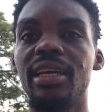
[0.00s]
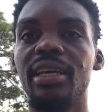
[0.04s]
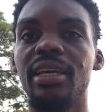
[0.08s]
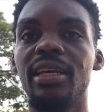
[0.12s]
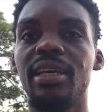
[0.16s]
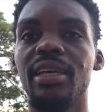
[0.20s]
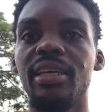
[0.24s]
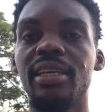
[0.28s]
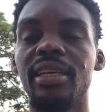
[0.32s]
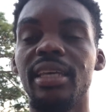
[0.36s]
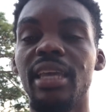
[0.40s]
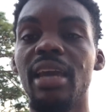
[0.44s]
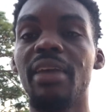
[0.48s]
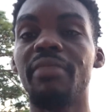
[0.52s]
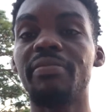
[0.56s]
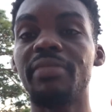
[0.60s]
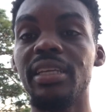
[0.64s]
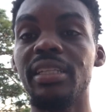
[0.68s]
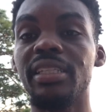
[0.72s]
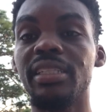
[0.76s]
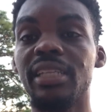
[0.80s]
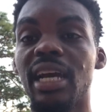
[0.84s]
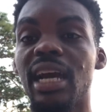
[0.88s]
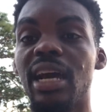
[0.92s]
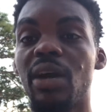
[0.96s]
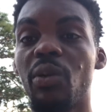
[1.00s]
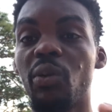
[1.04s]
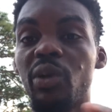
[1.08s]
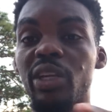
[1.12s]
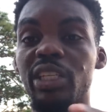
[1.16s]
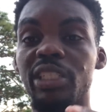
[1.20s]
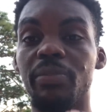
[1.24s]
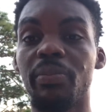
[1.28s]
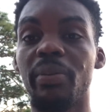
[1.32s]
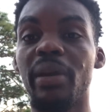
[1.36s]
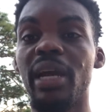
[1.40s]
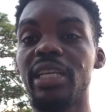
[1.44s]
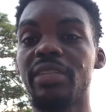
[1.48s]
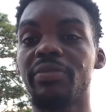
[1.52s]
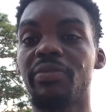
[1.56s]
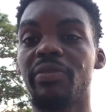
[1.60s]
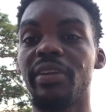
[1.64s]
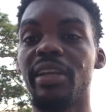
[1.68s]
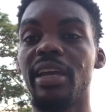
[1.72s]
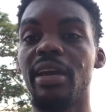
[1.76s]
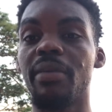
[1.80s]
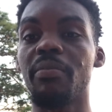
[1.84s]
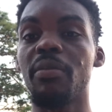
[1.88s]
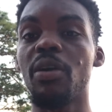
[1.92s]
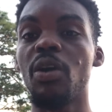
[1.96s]
give the child what is best for
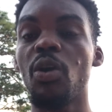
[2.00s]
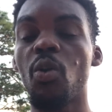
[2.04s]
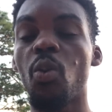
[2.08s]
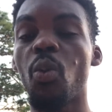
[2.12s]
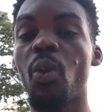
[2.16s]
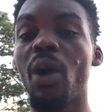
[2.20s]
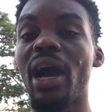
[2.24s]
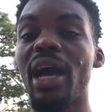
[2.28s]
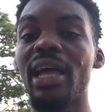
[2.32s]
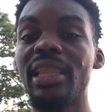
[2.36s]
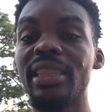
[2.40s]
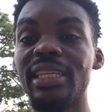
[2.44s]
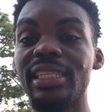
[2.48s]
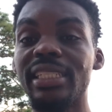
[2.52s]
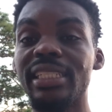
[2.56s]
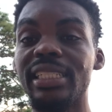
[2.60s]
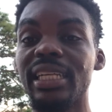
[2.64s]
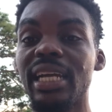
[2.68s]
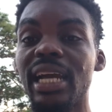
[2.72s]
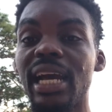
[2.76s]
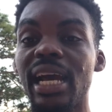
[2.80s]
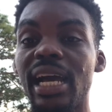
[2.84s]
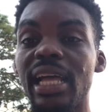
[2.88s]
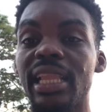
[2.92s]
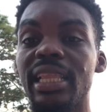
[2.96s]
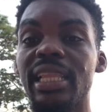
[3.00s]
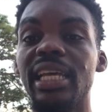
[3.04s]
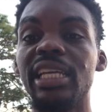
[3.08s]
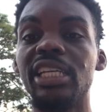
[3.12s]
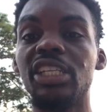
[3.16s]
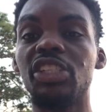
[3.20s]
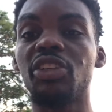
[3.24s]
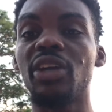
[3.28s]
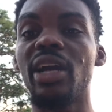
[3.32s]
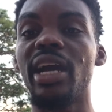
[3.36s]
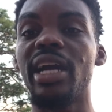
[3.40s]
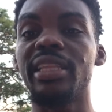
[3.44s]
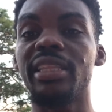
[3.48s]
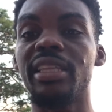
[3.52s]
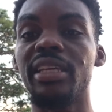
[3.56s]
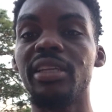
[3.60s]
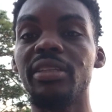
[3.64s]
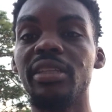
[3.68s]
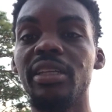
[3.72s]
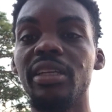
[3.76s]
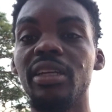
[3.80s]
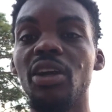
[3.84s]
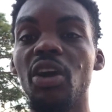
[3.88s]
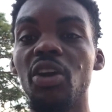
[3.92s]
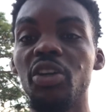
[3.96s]
them while the child is trying to
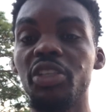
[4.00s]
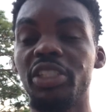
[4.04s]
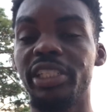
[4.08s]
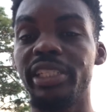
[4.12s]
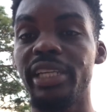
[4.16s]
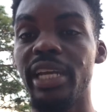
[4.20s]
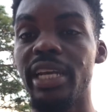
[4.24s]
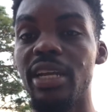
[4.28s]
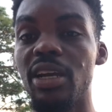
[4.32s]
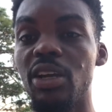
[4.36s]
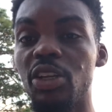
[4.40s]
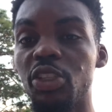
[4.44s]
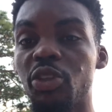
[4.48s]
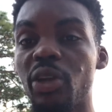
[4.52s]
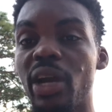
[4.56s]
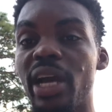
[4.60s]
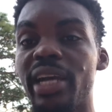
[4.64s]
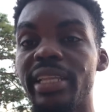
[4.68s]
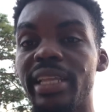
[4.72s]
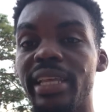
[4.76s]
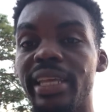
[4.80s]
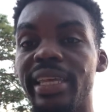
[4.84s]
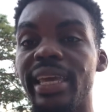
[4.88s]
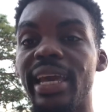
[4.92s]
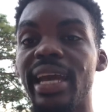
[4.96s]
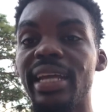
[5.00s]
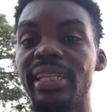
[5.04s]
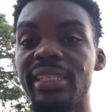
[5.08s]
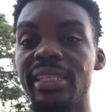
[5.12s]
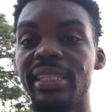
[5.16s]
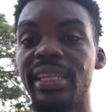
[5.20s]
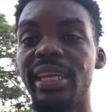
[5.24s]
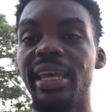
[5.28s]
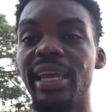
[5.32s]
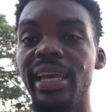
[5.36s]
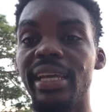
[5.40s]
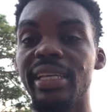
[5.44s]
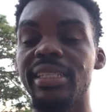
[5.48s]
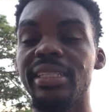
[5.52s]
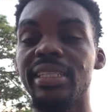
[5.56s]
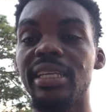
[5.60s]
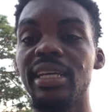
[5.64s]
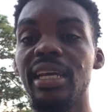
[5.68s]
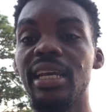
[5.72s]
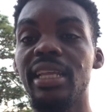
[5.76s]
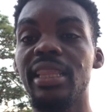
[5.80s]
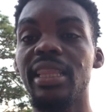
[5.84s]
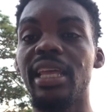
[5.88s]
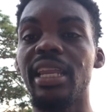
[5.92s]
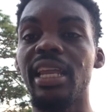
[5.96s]
negotiate or trying to get things
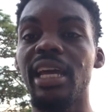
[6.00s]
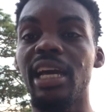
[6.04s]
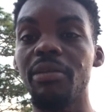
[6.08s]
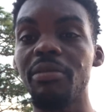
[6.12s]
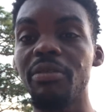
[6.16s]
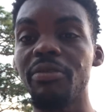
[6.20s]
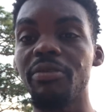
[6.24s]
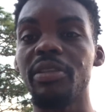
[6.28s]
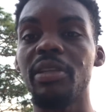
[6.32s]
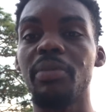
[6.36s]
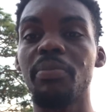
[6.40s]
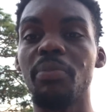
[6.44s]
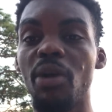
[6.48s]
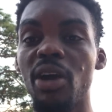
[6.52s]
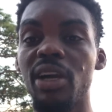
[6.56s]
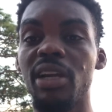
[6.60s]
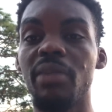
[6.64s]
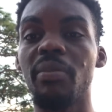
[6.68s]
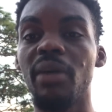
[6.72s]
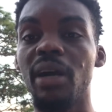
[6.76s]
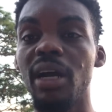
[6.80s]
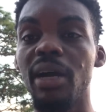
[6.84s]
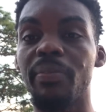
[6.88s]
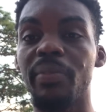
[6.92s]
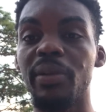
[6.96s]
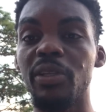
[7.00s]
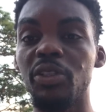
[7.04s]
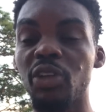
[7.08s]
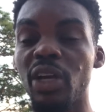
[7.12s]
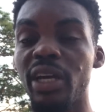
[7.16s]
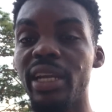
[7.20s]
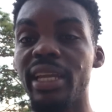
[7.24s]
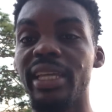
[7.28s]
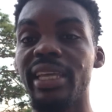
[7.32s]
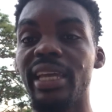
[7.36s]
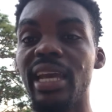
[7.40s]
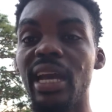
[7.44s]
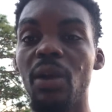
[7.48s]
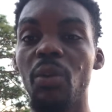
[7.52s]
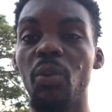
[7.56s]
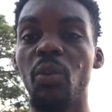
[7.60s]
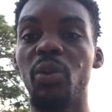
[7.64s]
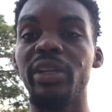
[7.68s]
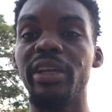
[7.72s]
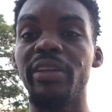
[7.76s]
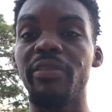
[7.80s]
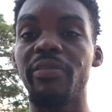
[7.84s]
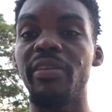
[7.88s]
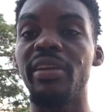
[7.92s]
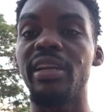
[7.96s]
that are coming from the bottom up and trying to get what
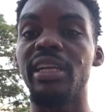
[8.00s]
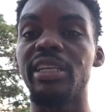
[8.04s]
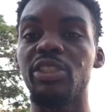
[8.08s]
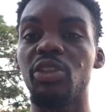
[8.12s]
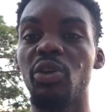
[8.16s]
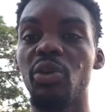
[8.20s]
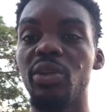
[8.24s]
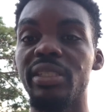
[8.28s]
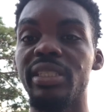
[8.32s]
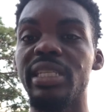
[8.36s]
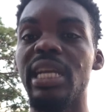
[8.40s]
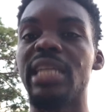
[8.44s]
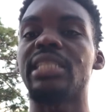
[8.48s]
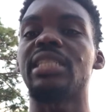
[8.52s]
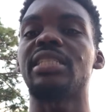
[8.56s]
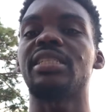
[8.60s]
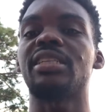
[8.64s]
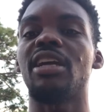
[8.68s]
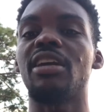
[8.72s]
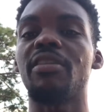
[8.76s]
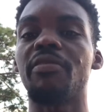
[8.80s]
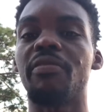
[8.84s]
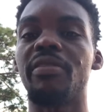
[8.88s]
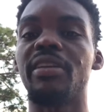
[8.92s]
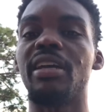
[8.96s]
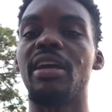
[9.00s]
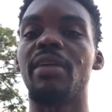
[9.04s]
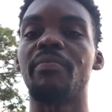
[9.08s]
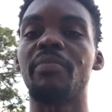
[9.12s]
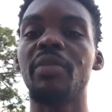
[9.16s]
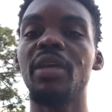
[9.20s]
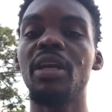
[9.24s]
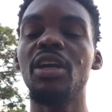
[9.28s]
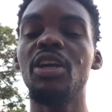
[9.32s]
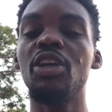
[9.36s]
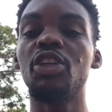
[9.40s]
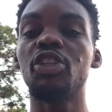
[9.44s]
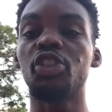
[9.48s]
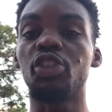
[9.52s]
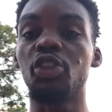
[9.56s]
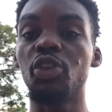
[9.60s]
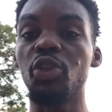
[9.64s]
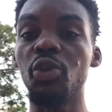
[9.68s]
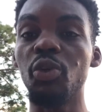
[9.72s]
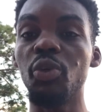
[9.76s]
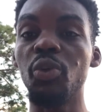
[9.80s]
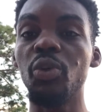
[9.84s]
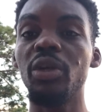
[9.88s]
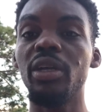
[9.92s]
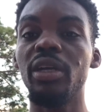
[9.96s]
they feel as though is necessary for them
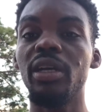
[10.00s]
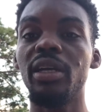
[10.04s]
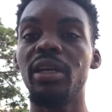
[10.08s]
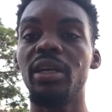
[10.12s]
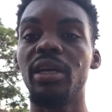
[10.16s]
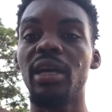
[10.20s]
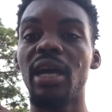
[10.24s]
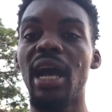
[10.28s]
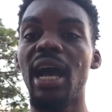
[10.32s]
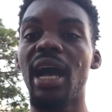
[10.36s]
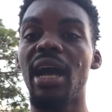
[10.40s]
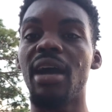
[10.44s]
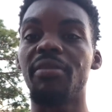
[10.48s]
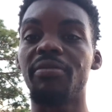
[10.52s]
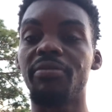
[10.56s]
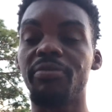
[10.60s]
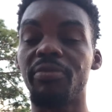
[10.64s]
to have